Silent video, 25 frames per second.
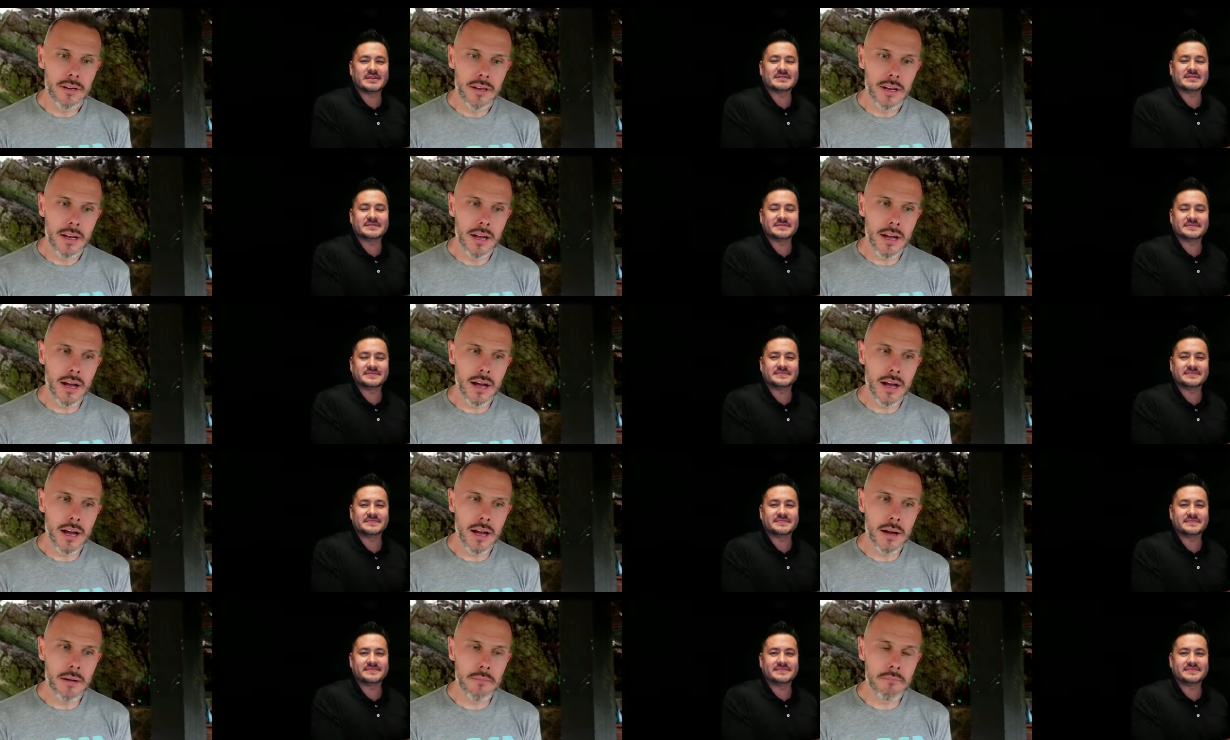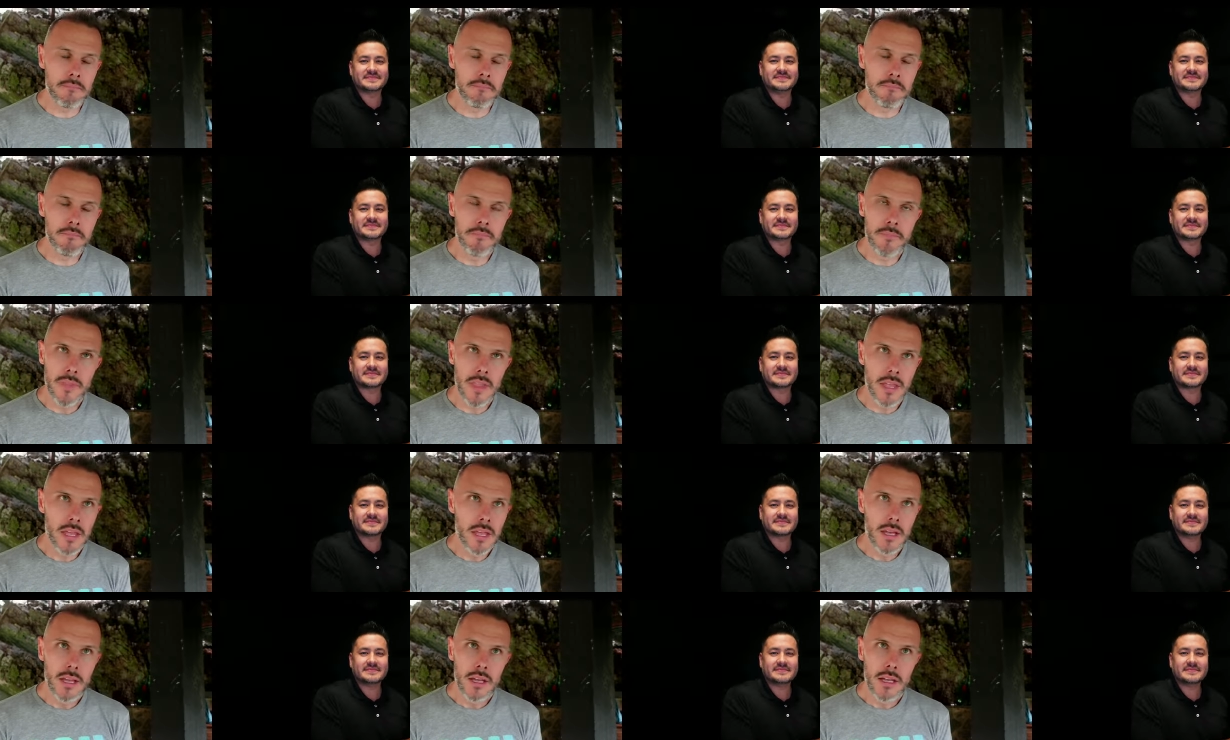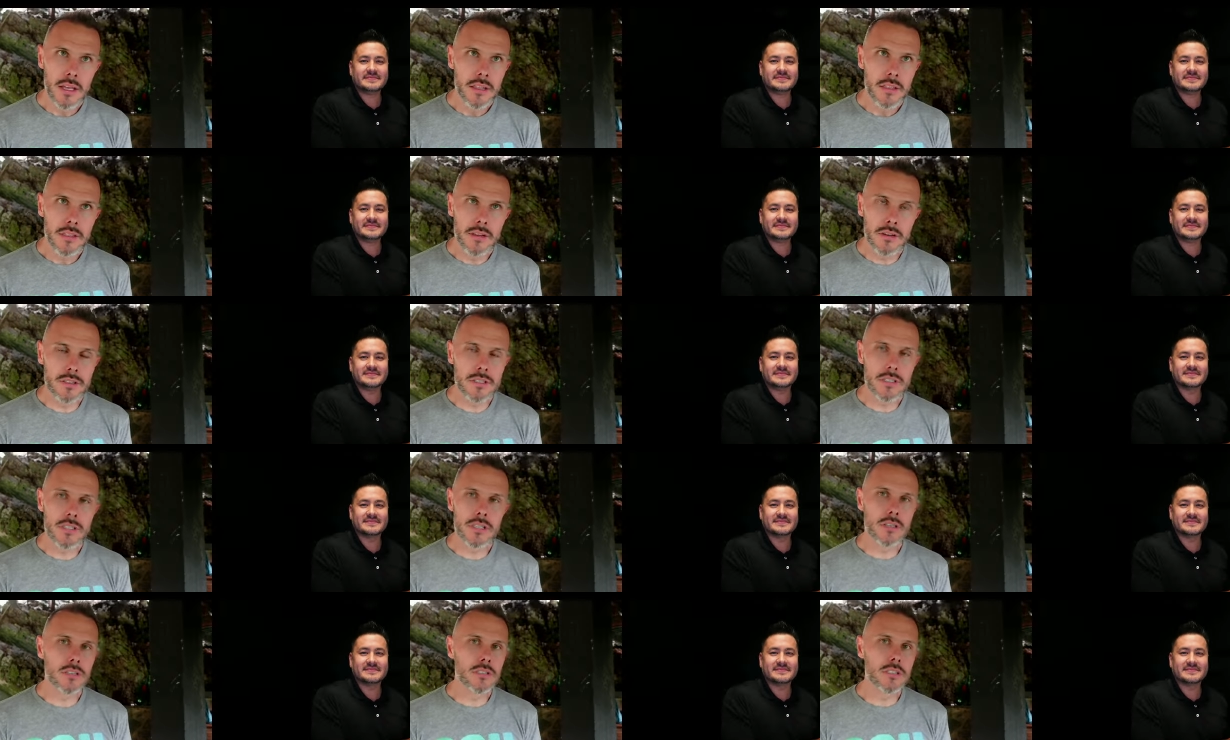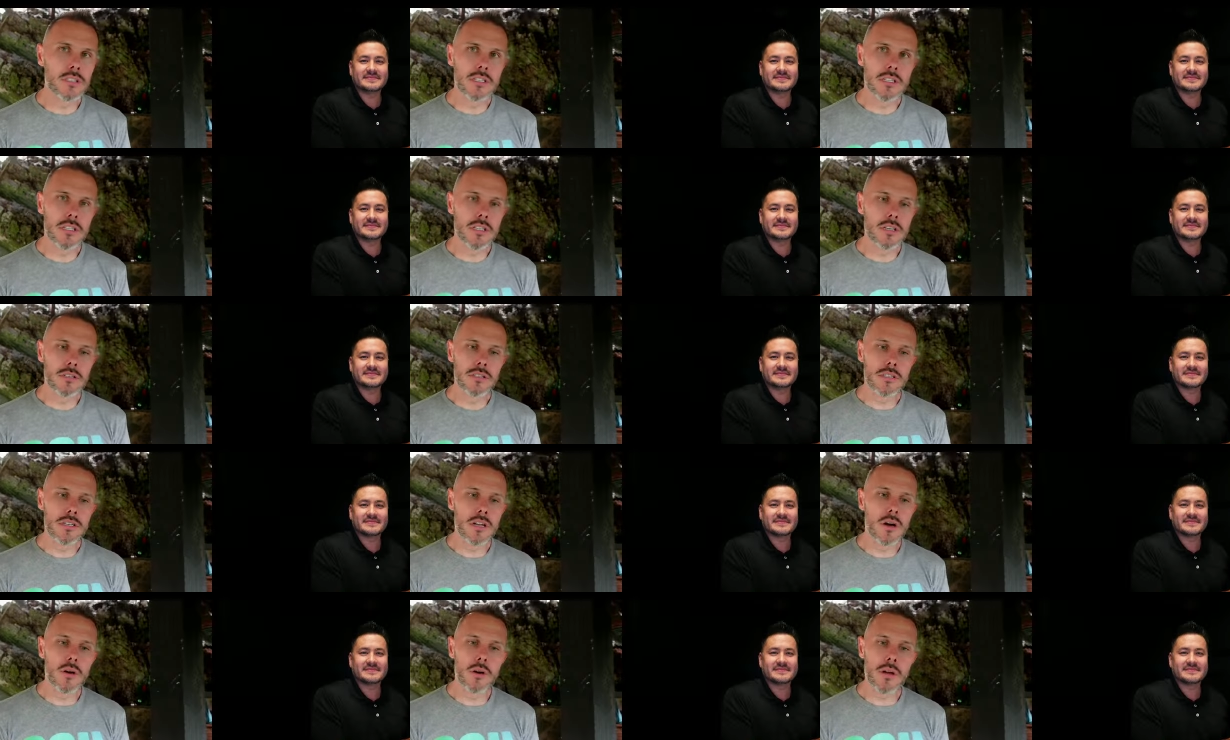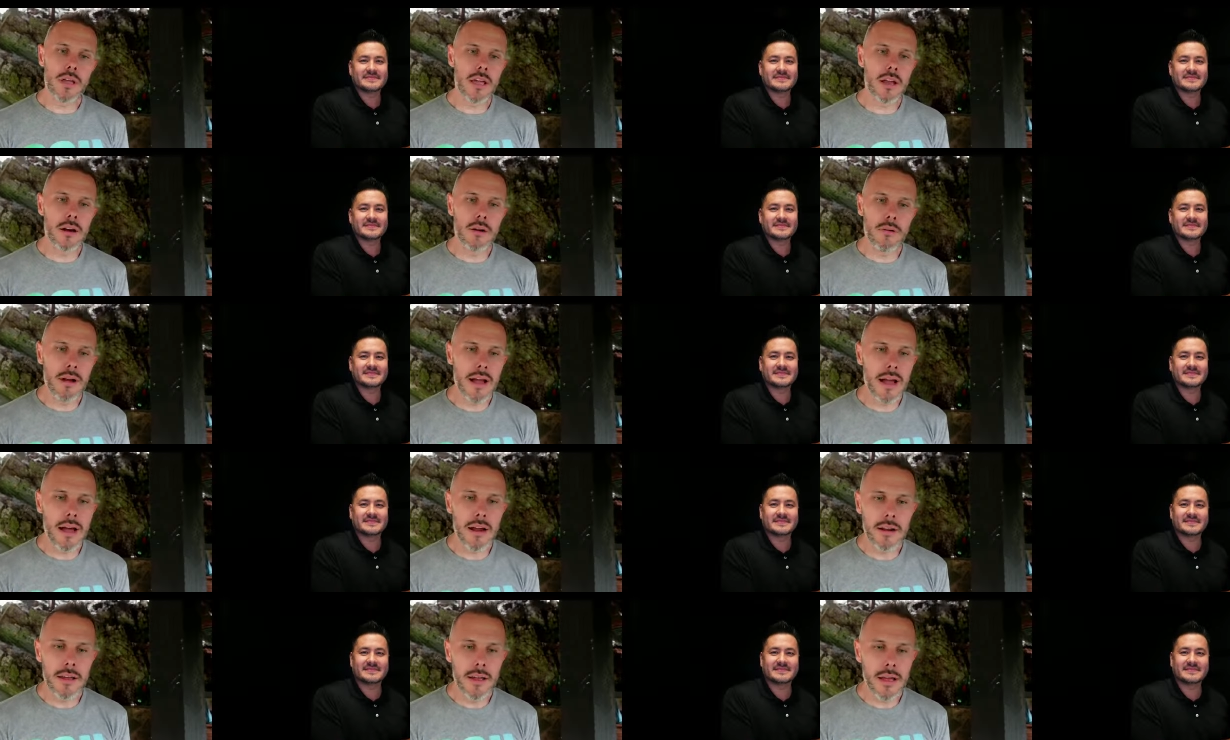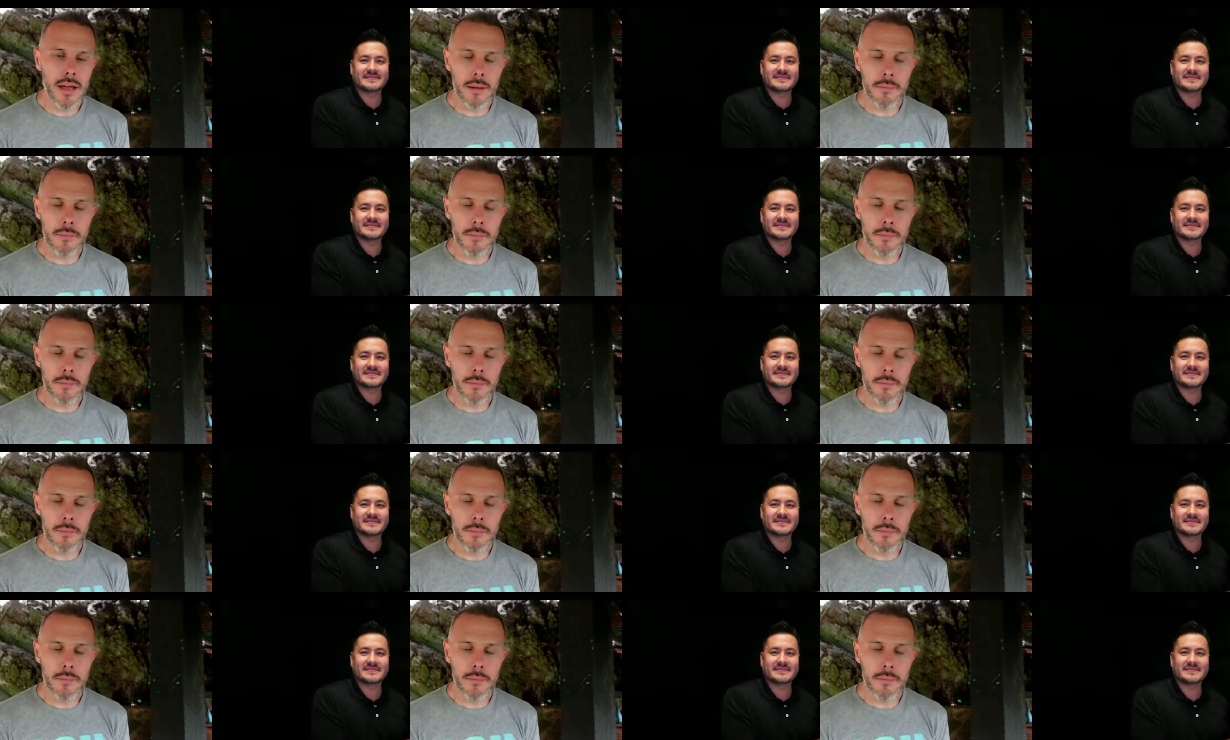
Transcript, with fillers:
Speaker 1: um, there's there's there's no getting around it.